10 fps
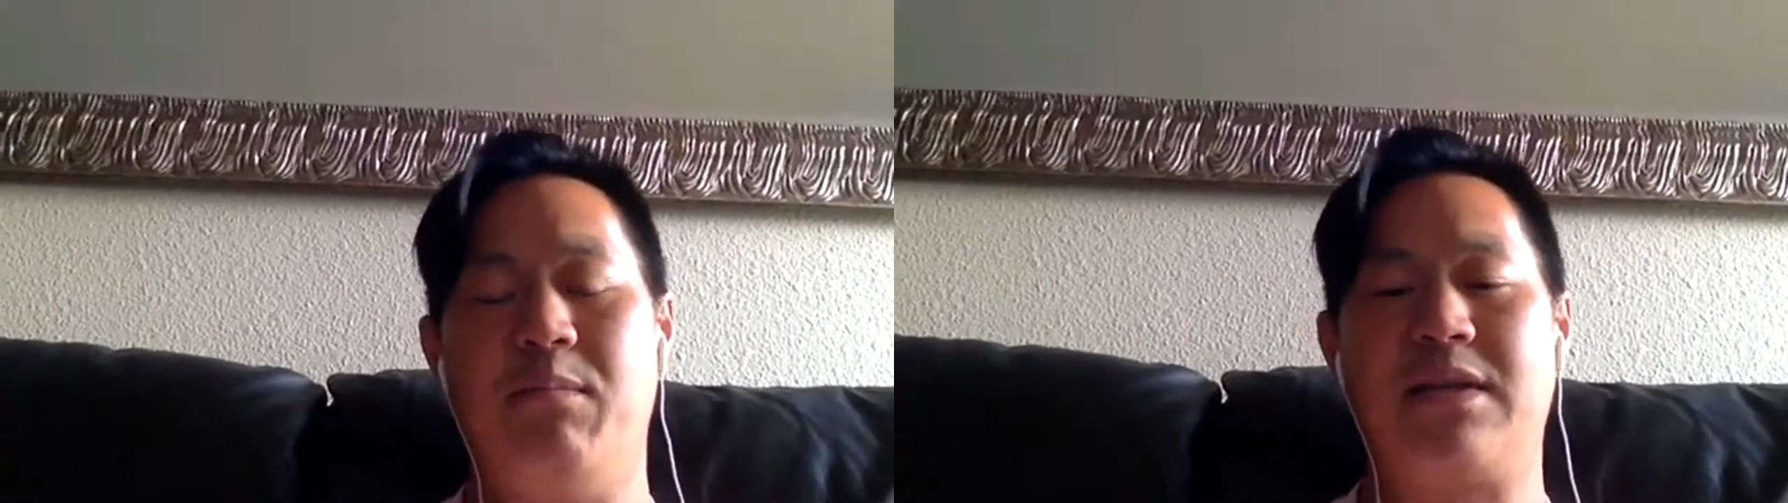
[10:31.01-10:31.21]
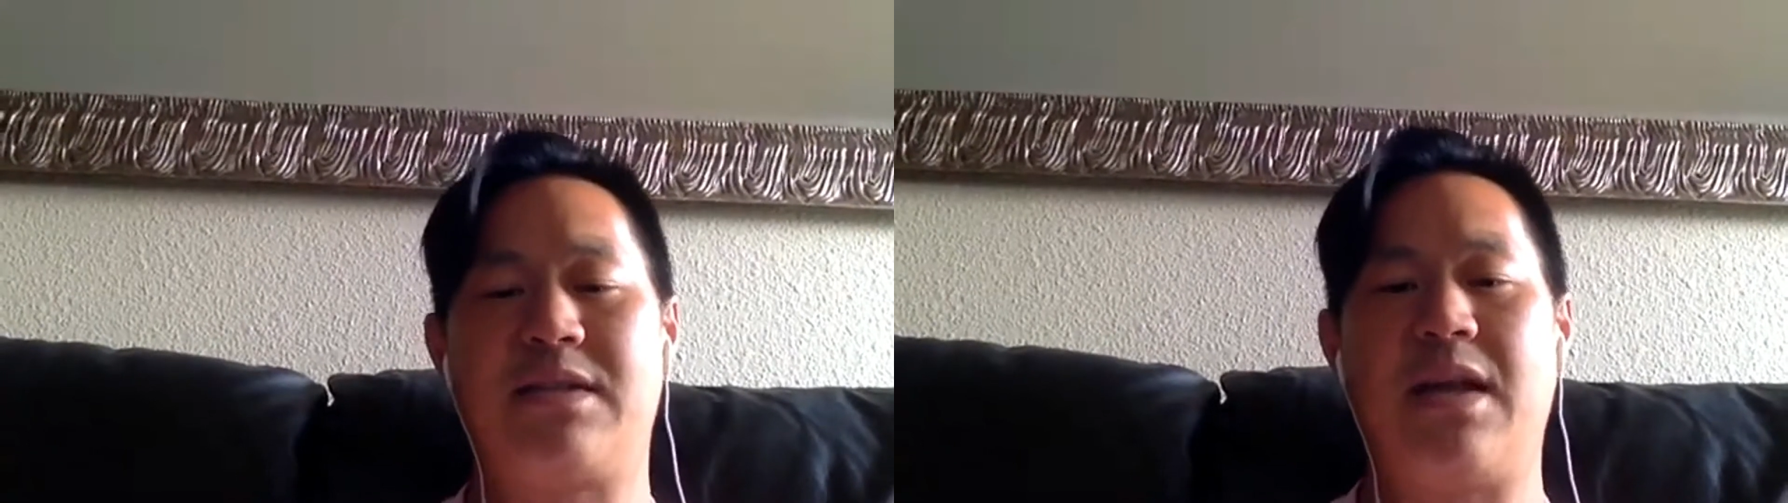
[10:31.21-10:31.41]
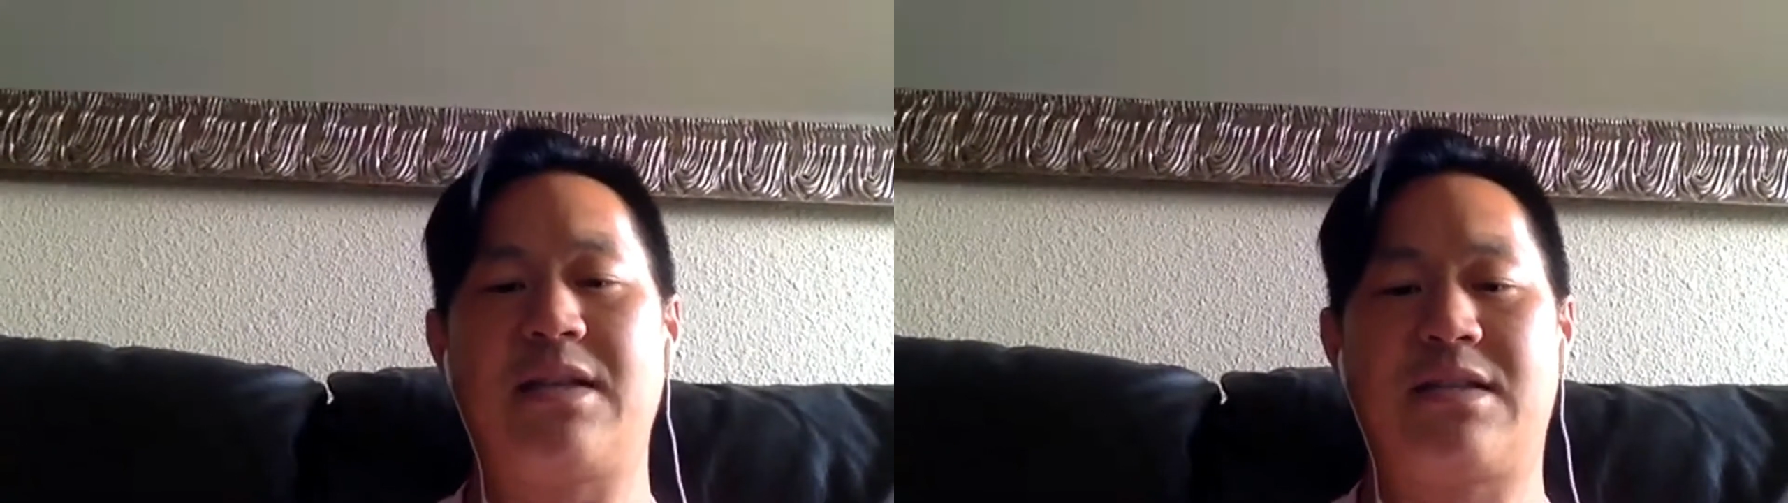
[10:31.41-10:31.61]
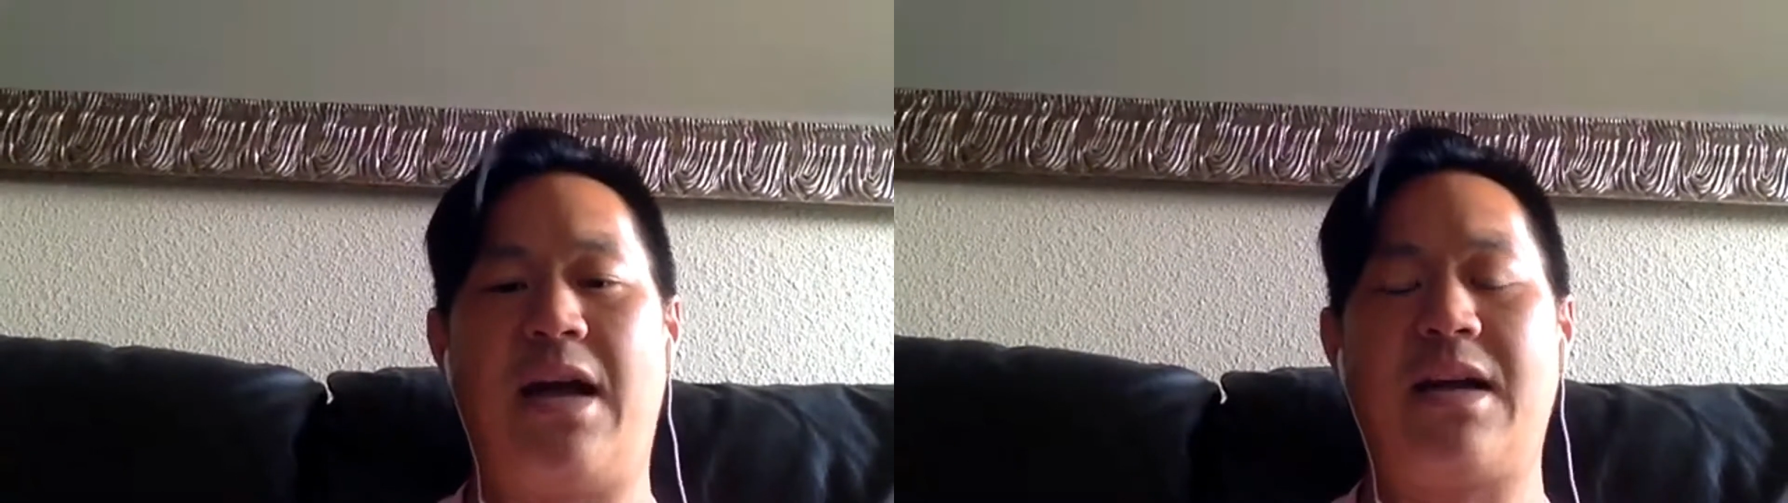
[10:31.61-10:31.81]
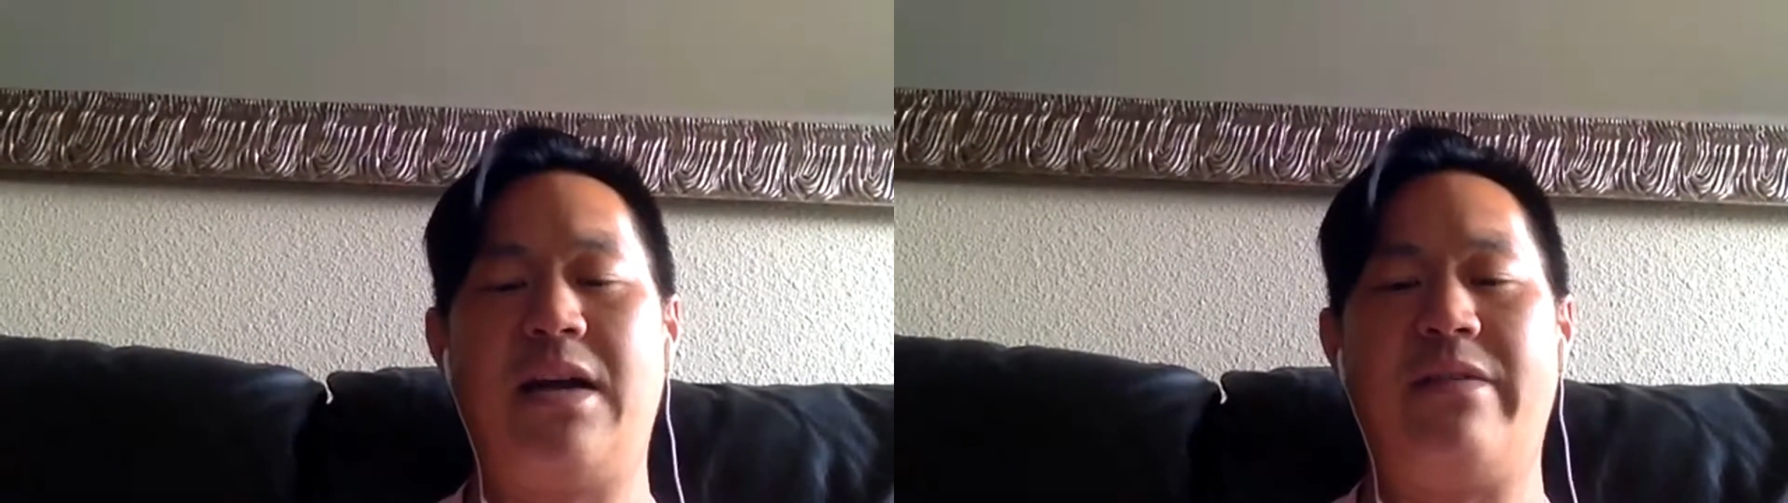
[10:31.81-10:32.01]
But it's that
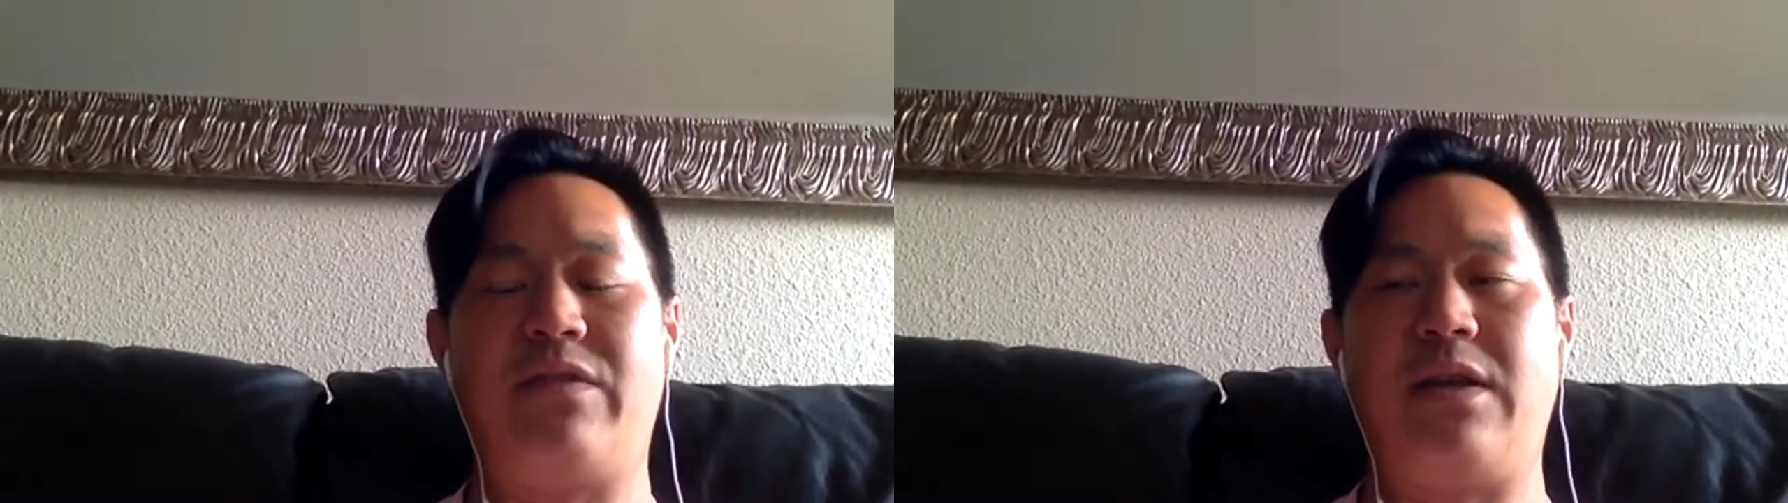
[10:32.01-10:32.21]
kind of